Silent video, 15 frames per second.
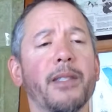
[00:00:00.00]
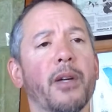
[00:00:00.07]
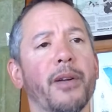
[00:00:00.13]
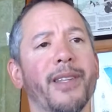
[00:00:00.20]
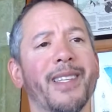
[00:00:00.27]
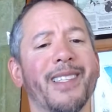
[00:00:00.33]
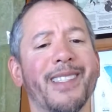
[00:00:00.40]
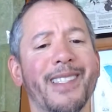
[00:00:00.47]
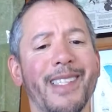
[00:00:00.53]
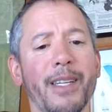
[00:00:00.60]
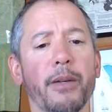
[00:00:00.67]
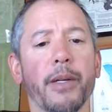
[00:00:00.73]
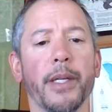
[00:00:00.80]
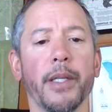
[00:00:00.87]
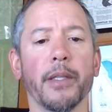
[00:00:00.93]
are the
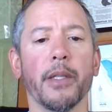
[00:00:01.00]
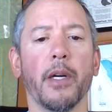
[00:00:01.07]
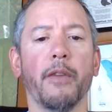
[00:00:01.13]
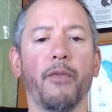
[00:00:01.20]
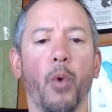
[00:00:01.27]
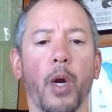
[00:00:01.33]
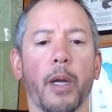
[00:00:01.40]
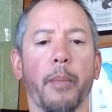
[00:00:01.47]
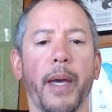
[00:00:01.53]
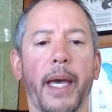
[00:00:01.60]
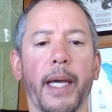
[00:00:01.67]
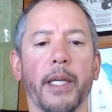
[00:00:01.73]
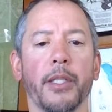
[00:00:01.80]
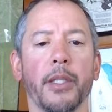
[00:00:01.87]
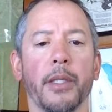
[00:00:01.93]
series of work
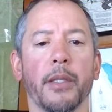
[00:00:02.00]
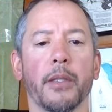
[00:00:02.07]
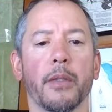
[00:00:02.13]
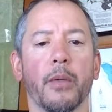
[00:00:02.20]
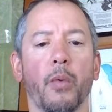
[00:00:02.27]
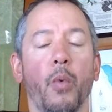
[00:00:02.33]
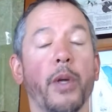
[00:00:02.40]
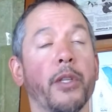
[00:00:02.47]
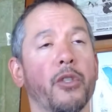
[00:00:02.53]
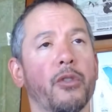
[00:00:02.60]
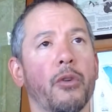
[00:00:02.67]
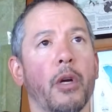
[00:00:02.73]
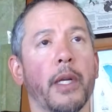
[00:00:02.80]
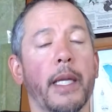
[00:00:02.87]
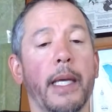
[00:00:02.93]
packages, when
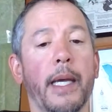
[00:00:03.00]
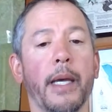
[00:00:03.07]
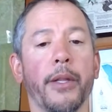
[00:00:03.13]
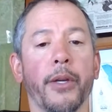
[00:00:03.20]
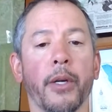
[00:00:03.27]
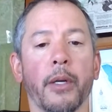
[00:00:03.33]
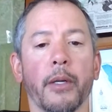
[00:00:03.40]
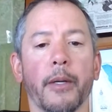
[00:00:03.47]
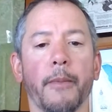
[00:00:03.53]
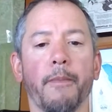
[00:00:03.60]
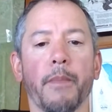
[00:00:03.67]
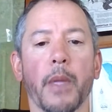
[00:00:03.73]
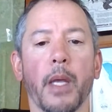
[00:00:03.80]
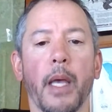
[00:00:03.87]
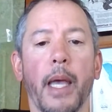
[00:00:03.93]
strung together
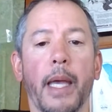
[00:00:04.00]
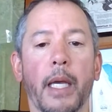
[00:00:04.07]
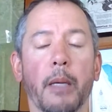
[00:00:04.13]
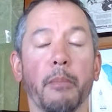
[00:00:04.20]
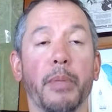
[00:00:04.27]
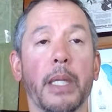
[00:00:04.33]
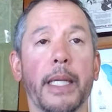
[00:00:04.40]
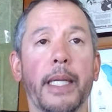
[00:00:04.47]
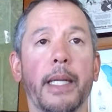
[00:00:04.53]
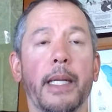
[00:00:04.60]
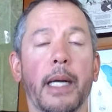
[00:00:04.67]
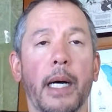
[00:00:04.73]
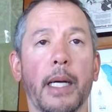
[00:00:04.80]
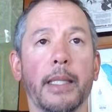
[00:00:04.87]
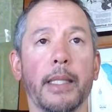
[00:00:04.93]
and completed
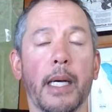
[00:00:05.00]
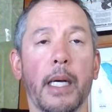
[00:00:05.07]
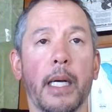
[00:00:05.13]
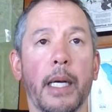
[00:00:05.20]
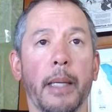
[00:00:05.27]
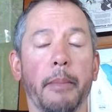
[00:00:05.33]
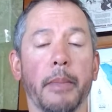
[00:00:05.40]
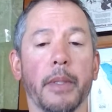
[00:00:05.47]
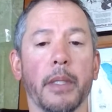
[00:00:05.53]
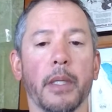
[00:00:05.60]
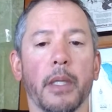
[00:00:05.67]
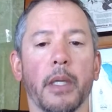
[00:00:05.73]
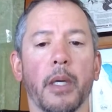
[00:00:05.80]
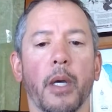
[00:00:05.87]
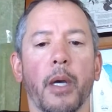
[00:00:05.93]
on time,
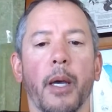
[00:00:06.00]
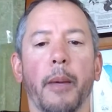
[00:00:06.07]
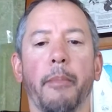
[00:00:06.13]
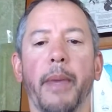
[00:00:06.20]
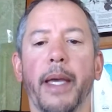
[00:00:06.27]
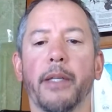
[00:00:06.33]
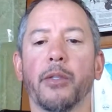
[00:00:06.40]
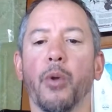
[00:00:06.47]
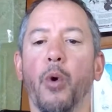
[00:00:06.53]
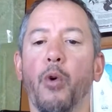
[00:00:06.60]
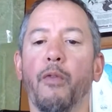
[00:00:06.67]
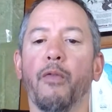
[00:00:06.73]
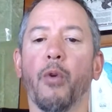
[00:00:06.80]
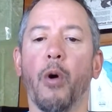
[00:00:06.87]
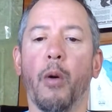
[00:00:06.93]
makes the
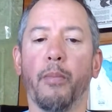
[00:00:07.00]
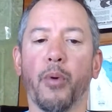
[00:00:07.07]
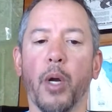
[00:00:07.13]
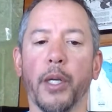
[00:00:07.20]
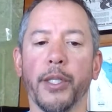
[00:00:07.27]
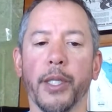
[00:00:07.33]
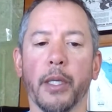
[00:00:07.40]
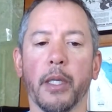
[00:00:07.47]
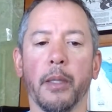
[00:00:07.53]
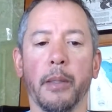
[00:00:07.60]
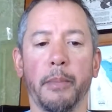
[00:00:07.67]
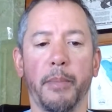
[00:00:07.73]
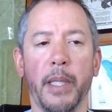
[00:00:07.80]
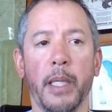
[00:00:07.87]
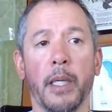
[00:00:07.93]
overall project
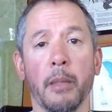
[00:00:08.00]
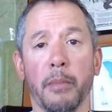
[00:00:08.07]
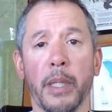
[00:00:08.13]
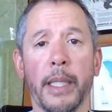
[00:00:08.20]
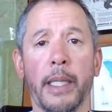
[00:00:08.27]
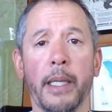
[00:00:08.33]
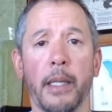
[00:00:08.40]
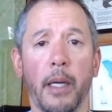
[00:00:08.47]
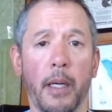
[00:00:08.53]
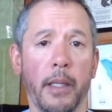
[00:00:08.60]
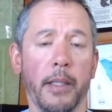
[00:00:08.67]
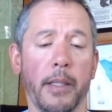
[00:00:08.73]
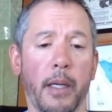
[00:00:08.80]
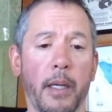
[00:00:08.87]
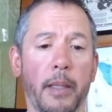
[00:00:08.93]
be completed on
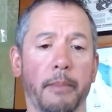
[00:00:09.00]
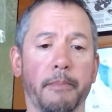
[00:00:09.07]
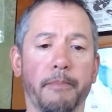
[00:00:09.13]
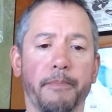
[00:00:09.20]
time.